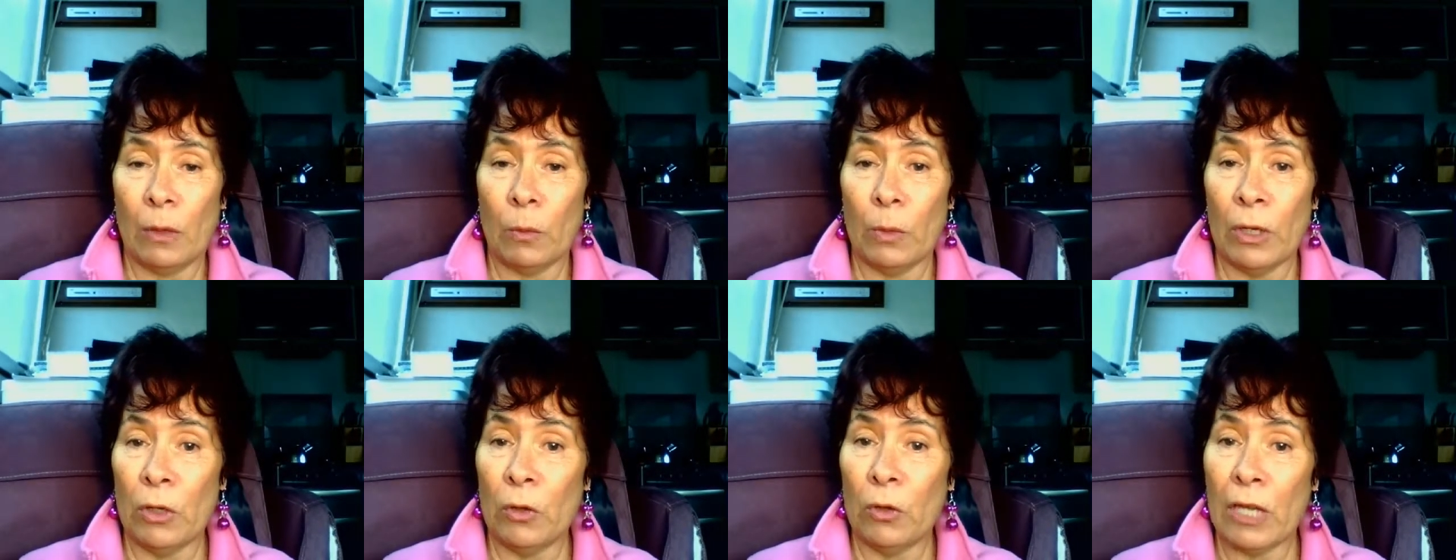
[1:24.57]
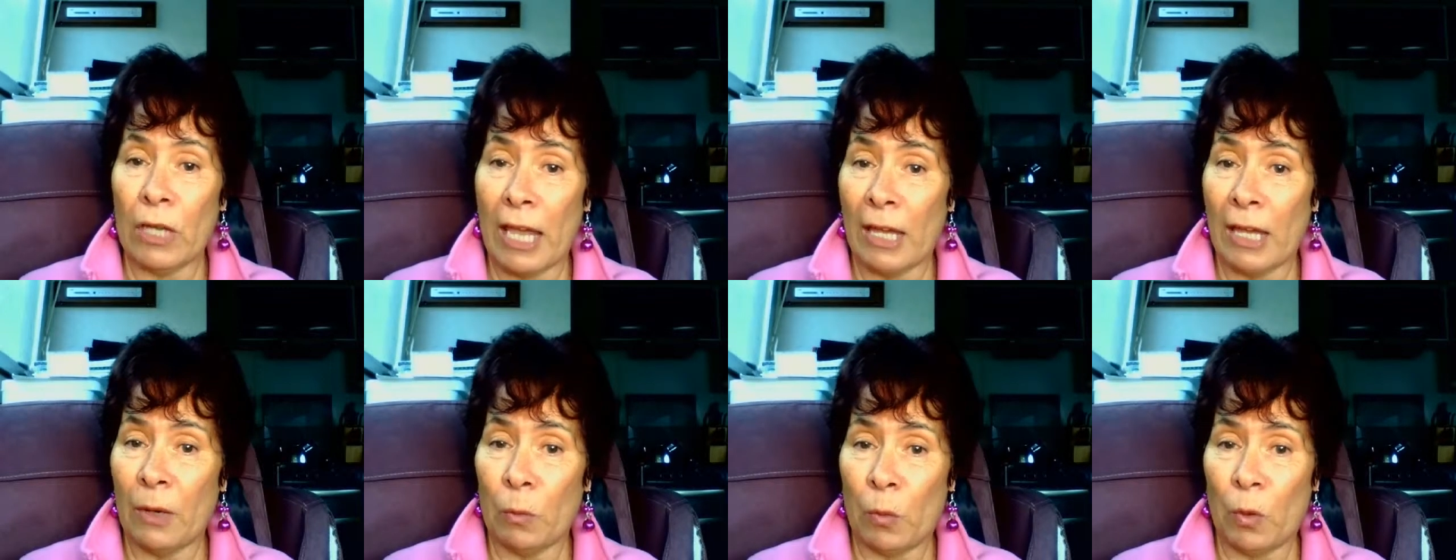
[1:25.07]
where you
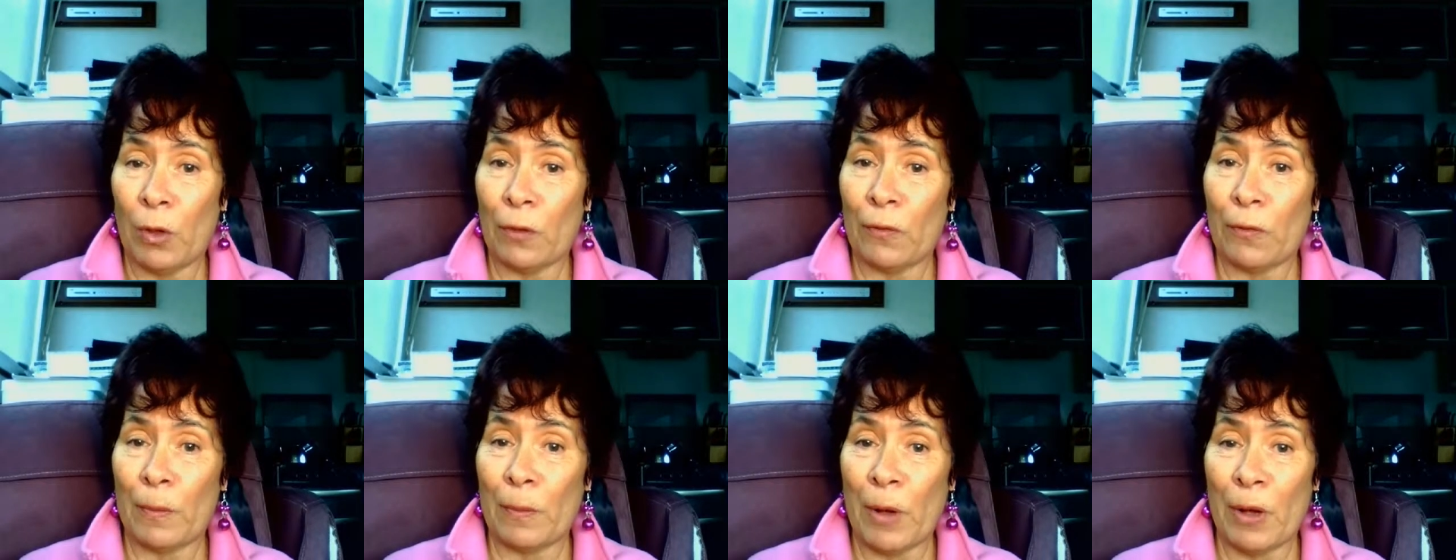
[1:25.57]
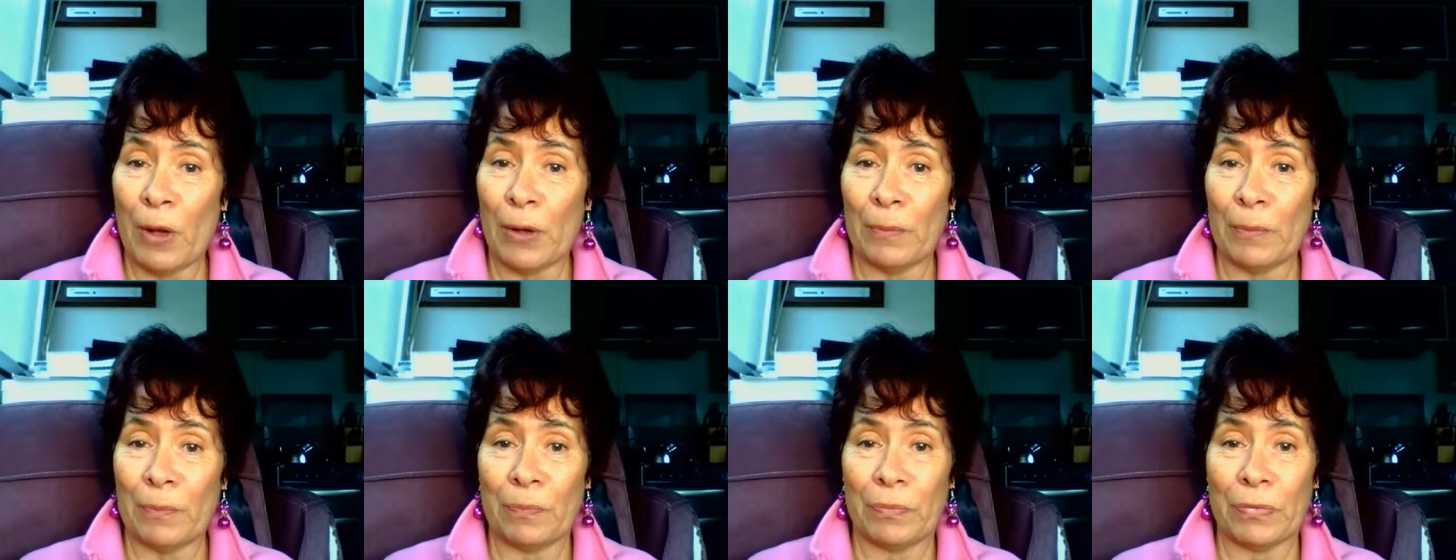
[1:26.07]
can work from
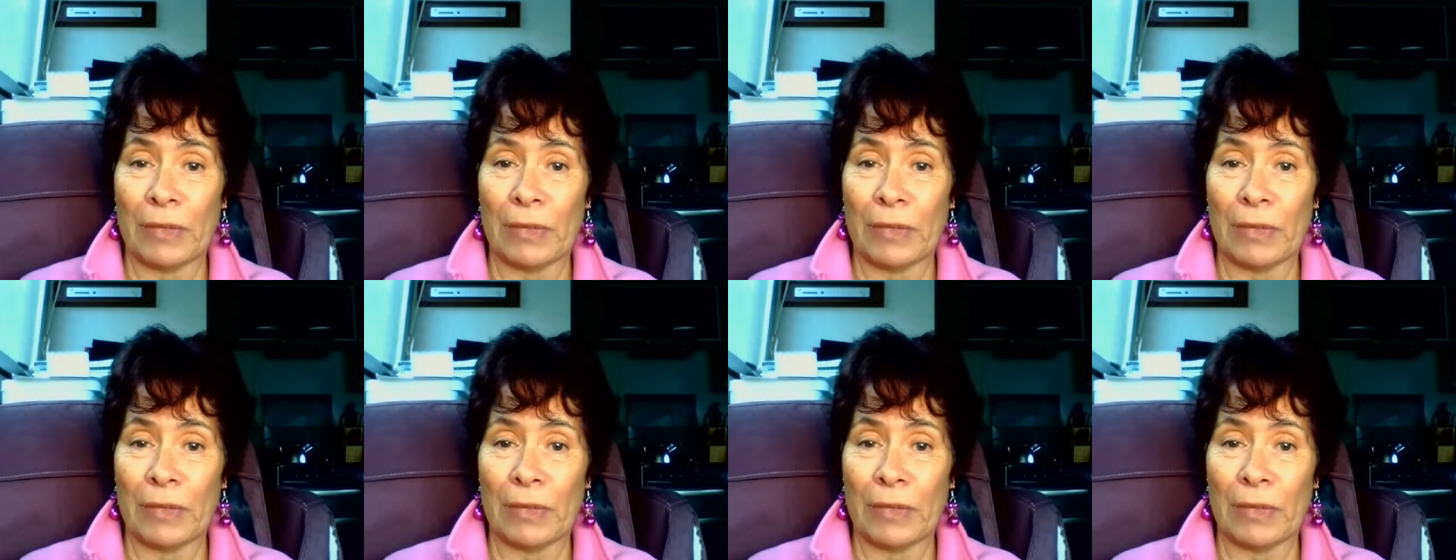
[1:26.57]
home